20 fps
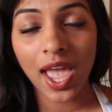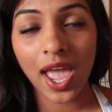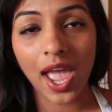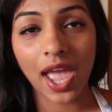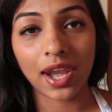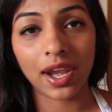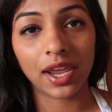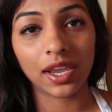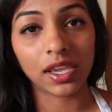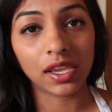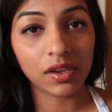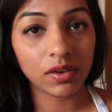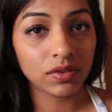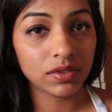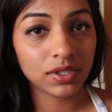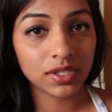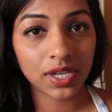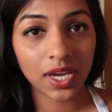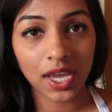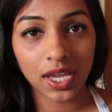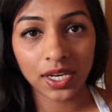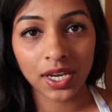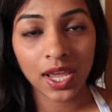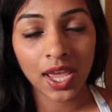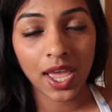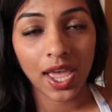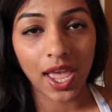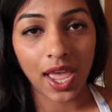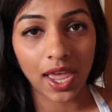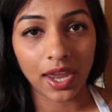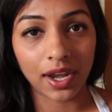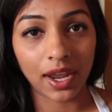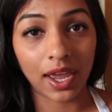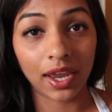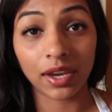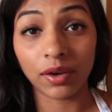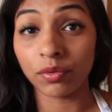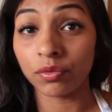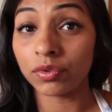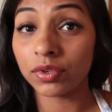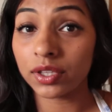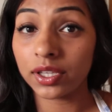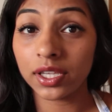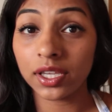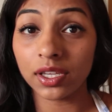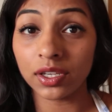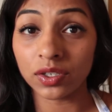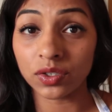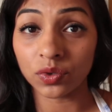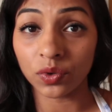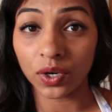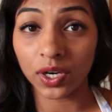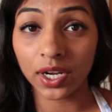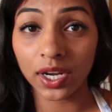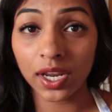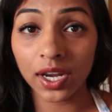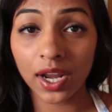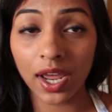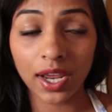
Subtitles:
and I used it and I really enjoyed it.